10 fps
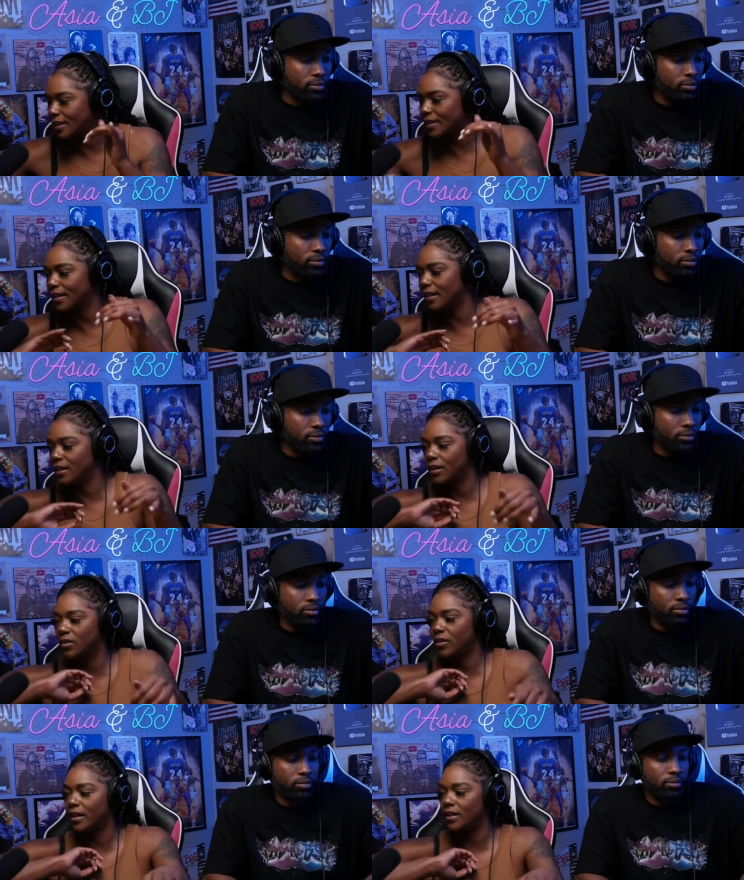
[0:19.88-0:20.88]
Speaker 1: can hear
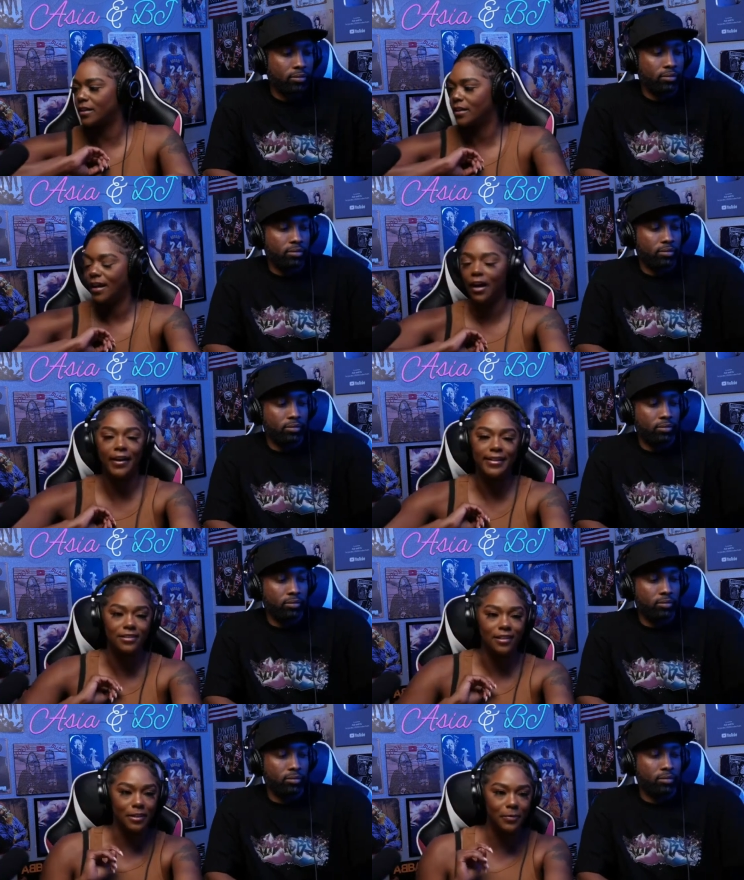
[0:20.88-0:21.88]
Okay. All right, y'all,
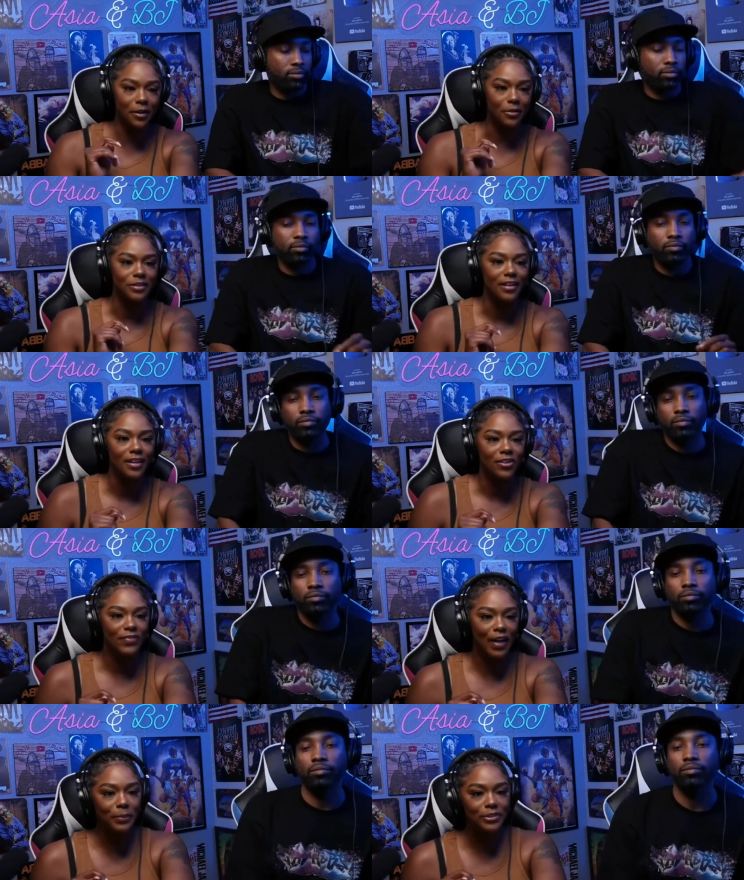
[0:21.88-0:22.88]
here we go.
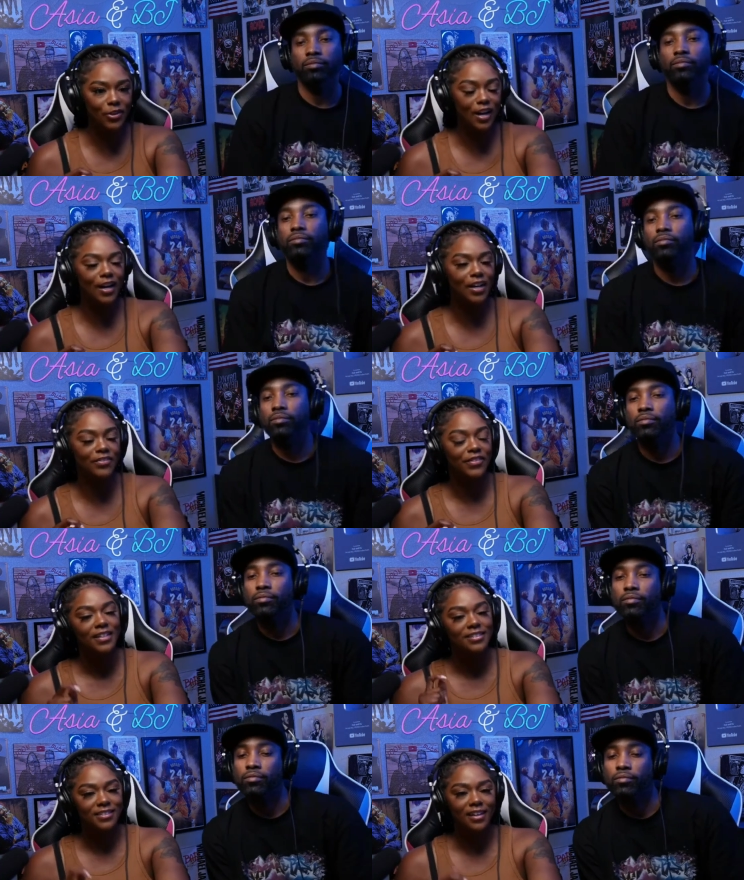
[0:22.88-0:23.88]
Faber Drive,
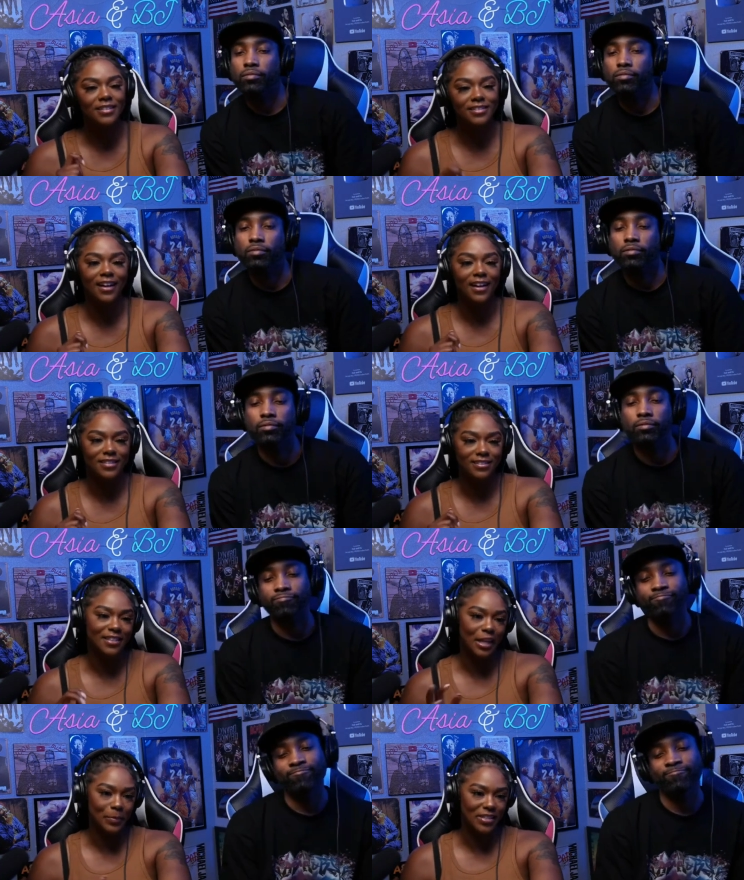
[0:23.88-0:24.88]
tongue tied is
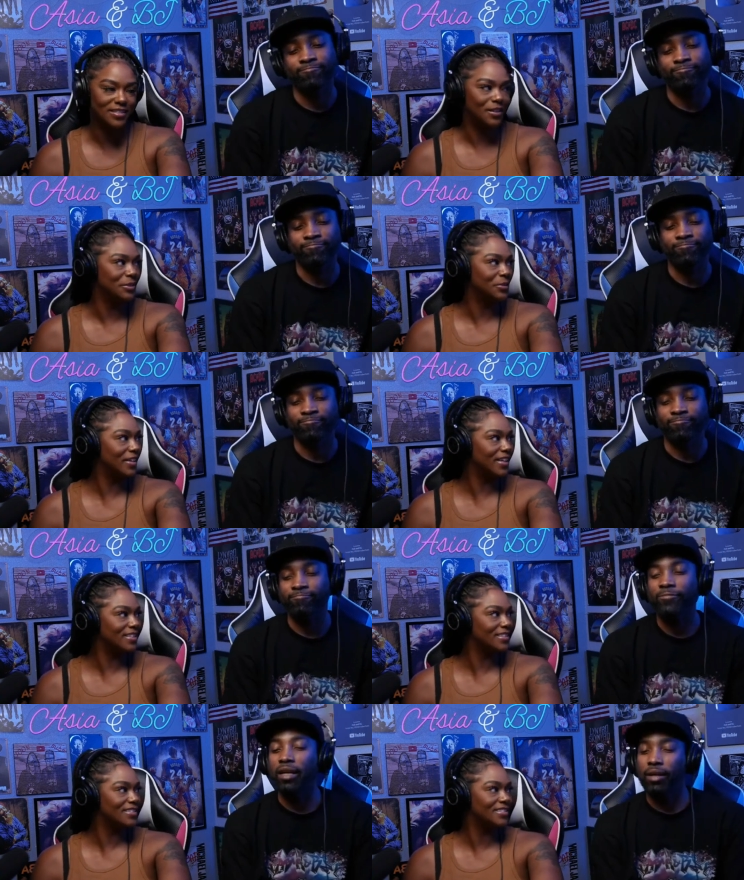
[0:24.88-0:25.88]
favorite mm. song. You mm, ready? Yeah.
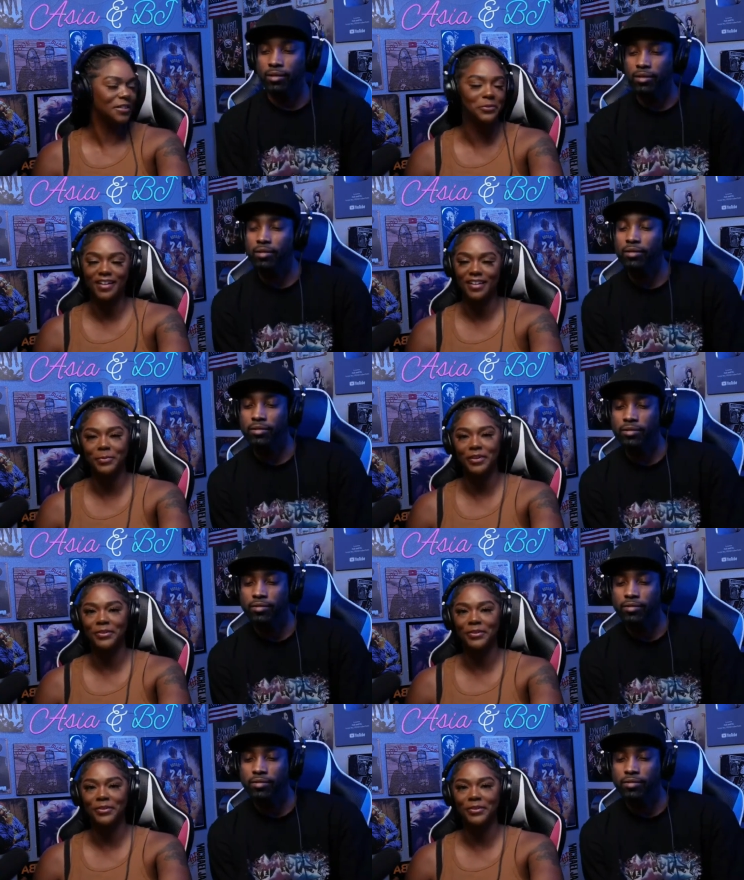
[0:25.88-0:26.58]
Okay, here we go.